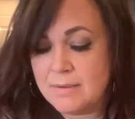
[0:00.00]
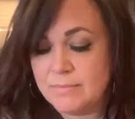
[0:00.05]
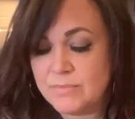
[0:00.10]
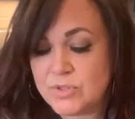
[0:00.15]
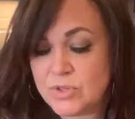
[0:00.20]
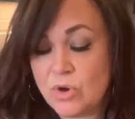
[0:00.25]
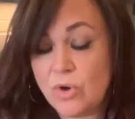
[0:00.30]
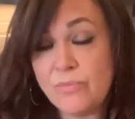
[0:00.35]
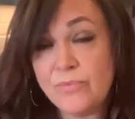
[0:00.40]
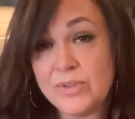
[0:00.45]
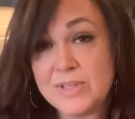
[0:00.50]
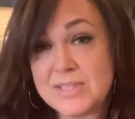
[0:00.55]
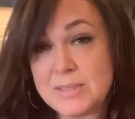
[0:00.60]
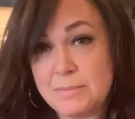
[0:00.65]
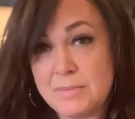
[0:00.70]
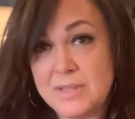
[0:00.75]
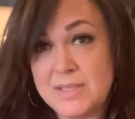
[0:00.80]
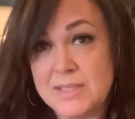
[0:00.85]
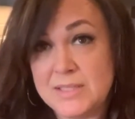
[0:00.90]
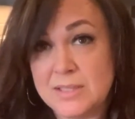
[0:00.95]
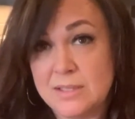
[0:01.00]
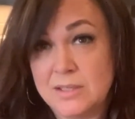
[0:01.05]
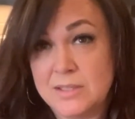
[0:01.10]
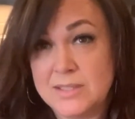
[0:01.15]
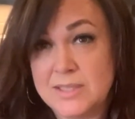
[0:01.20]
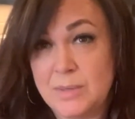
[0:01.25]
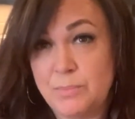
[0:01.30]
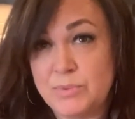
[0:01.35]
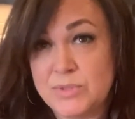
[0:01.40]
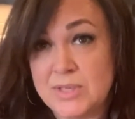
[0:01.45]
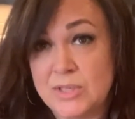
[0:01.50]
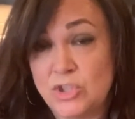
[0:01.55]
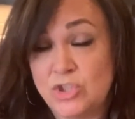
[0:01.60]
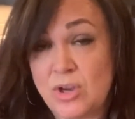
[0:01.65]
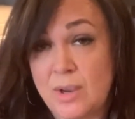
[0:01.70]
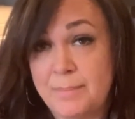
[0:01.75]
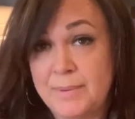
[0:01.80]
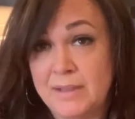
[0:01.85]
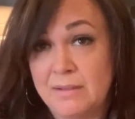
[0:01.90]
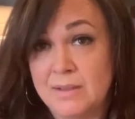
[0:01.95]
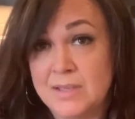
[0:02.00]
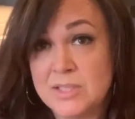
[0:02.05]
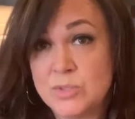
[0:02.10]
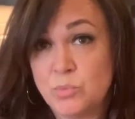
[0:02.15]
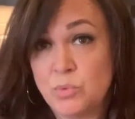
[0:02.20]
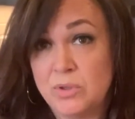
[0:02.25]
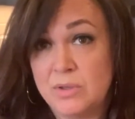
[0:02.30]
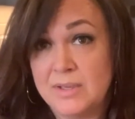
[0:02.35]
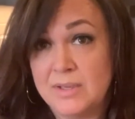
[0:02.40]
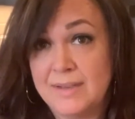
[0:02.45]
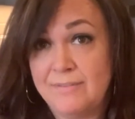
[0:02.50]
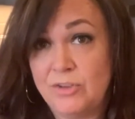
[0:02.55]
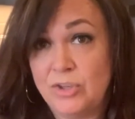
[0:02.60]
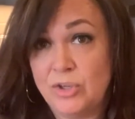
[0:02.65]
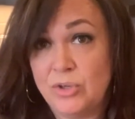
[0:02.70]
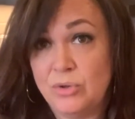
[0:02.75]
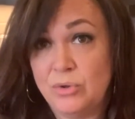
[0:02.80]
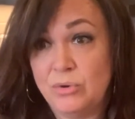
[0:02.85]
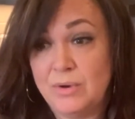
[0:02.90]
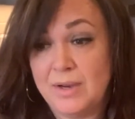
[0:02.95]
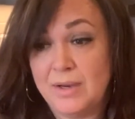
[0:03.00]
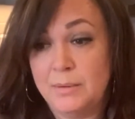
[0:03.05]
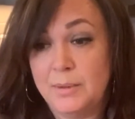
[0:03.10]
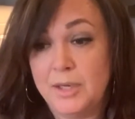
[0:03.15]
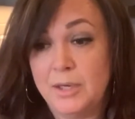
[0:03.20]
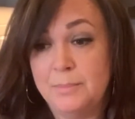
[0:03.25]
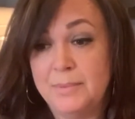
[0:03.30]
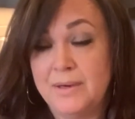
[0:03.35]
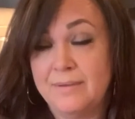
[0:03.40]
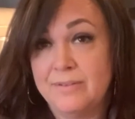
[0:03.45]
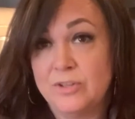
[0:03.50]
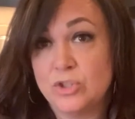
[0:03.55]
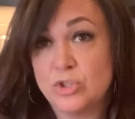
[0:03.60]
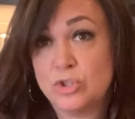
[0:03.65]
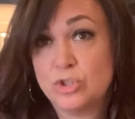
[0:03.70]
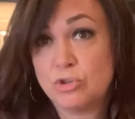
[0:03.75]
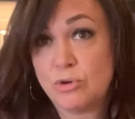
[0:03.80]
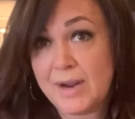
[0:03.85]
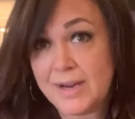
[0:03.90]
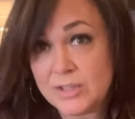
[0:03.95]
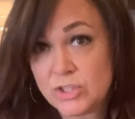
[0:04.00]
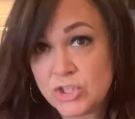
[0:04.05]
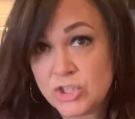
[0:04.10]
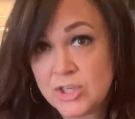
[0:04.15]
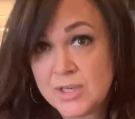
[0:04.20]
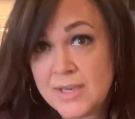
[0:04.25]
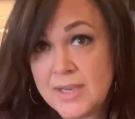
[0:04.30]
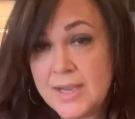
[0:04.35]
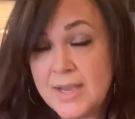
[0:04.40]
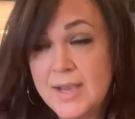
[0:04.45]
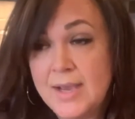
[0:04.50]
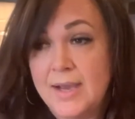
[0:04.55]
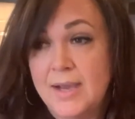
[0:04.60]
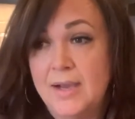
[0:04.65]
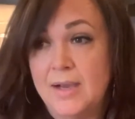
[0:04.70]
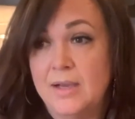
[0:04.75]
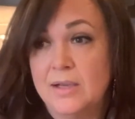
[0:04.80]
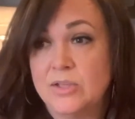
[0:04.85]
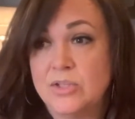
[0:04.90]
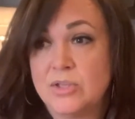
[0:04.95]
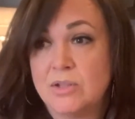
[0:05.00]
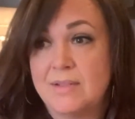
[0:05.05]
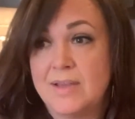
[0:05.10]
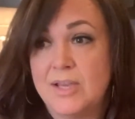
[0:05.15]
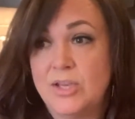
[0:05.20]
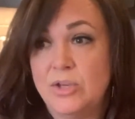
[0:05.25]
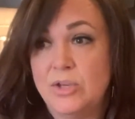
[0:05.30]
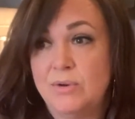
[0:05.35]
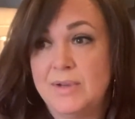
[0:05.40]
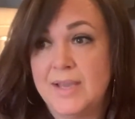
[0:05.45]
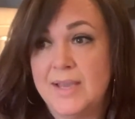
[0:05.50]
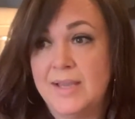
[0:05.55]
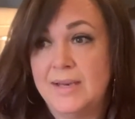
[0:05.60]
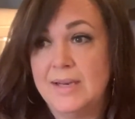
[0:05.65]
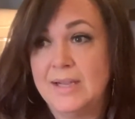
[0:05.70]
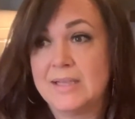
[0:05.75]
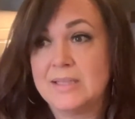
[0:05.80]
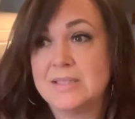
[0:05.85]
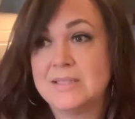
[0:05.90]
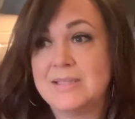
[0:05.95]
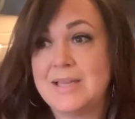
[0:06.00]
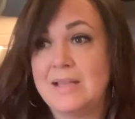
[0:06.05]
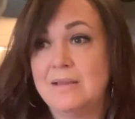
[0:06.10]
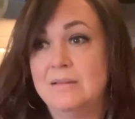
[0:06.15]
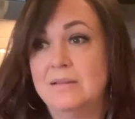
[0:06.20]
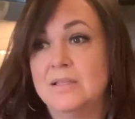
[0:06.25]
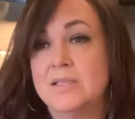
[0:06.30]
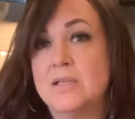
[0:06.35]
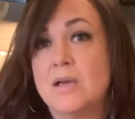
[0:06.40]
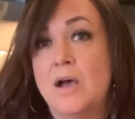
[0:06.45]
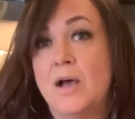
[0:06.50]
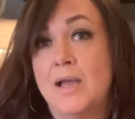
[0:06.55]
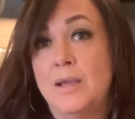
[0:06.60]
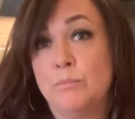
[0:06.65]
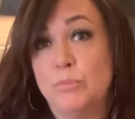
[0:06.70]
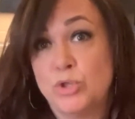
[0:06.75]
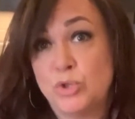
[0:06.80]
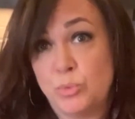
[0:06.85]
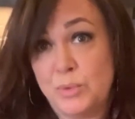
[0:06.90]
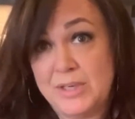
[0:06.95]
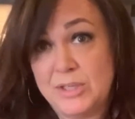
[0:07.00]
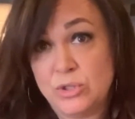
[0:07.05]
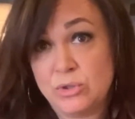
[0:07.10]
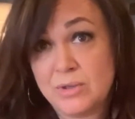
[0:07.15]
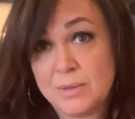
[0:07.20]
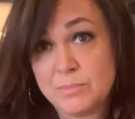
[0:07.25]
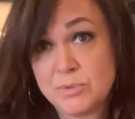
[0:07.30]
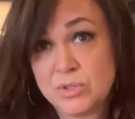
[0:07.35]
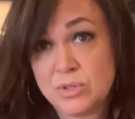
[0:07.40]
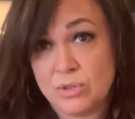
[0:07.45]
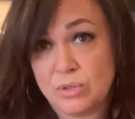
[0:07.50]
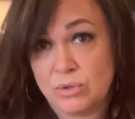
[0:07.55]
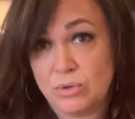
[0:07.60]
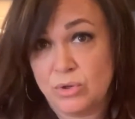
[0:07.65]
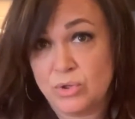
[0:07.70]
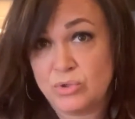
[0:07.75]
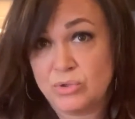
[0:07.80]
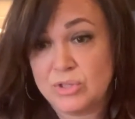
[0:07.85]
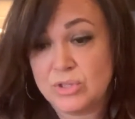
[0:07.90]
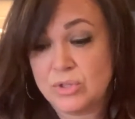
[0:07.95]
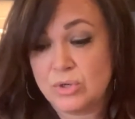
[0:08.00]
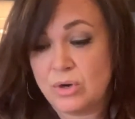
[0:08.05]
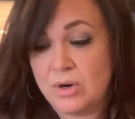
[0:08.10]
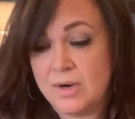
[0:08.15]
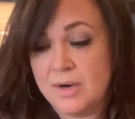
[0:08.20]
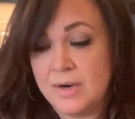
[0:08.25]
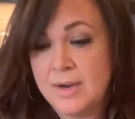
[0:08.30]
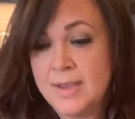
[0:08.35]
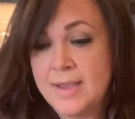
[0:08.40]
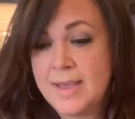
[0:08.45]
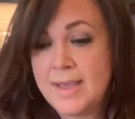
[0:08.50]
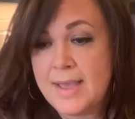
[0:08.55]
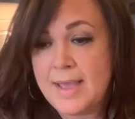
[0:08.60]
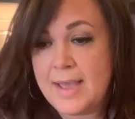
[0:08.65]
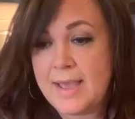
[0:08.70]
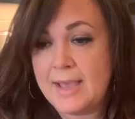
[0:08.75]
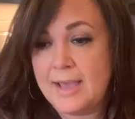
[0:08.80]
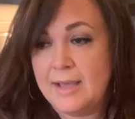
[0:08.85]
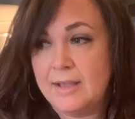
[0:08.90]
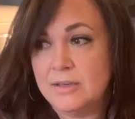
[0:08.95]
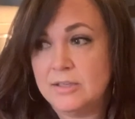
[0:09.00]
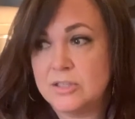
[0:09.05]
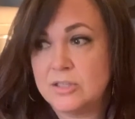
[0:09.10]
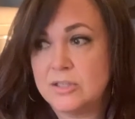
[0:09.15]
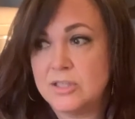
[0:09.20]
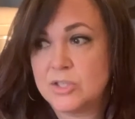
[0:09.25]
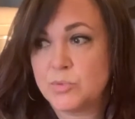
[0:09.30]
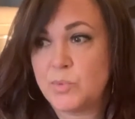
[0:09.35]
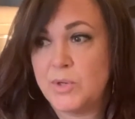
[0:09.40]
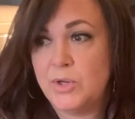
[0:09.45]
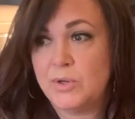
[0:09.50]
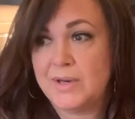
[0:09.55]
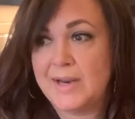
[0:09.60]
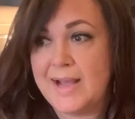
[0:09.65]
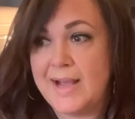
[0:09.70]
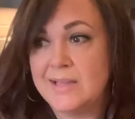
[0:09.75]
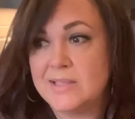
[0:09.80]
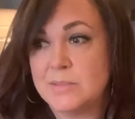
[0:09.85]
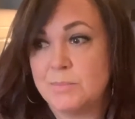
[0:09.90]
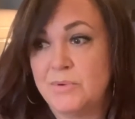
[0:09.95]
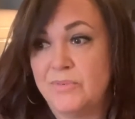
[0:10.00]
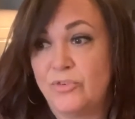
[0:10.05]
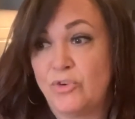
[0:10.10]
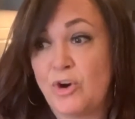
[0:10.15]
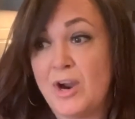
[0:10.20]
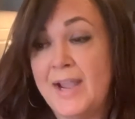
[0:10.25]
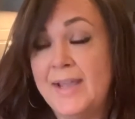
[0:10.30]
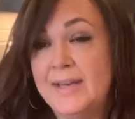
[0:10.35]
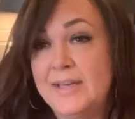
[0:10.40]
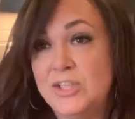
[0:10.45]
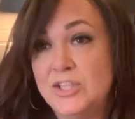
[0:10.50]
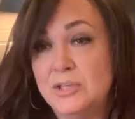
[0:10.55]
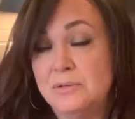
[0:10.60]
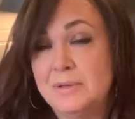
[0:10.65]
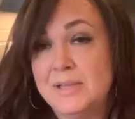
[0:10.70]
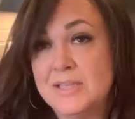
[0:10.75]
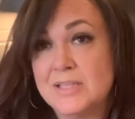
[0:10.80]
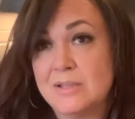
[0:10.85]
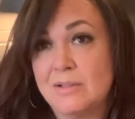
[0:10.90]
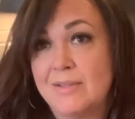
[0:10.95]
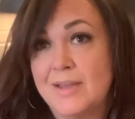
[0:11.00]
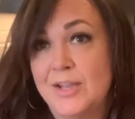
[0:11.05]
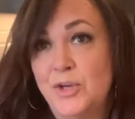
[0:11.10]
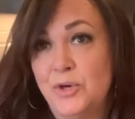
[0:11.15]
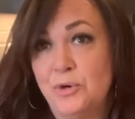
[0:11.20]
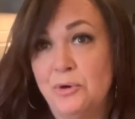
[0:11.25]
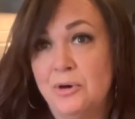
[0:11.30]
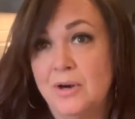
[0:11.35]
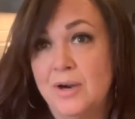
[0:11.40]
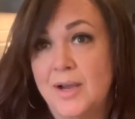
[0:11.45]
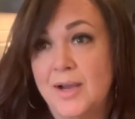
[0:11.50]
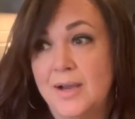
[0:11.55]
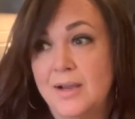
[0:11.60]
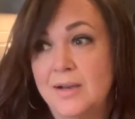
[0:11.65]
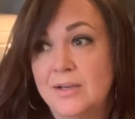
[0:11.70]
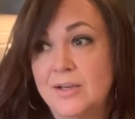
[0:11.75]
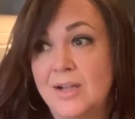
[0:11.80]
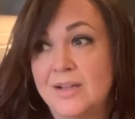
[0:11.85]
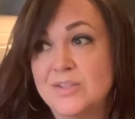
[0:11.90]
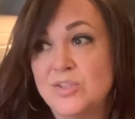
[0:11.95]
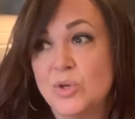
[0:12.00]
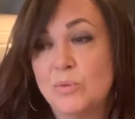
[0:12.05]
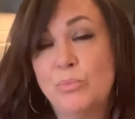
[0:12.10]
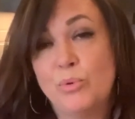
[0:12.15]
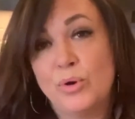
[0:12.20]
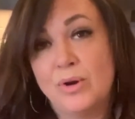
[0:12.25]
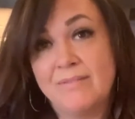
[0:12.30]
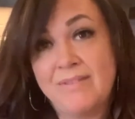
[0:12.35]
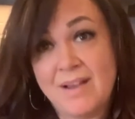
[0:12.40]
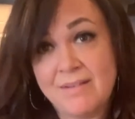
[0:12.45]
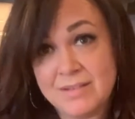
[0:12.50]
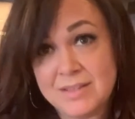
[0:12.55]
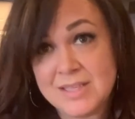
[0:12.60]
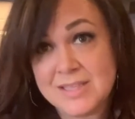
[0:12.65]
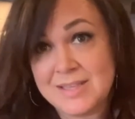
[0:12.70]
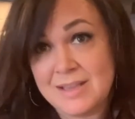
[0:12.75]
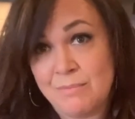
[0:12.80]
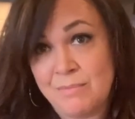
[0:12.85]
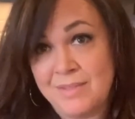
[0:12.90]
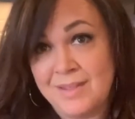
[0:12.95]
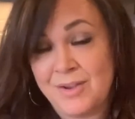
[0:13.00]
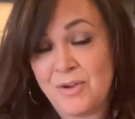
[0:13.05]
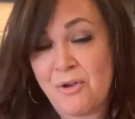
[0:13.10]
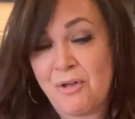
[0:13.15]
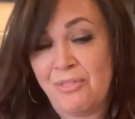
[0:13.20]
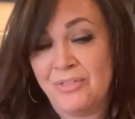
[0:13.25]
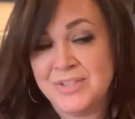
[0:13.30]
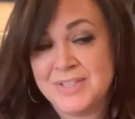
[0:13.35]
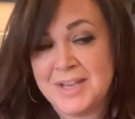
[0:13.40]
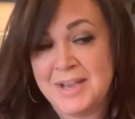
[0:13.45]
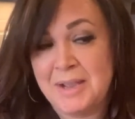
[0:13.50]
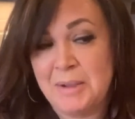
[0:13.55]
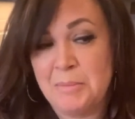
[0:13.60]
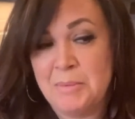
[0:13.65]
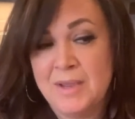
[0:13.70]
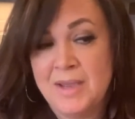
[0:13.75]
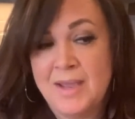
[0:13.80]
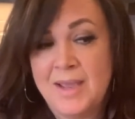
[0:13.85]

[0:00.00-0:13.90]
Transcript: So hopefully some of these little tips and shopping lists will give you a little bit of a stretch so that you can extend the time between trips to the grocery store. And this way you can add some variety to it so that you're not so bored of having the same thing all the time.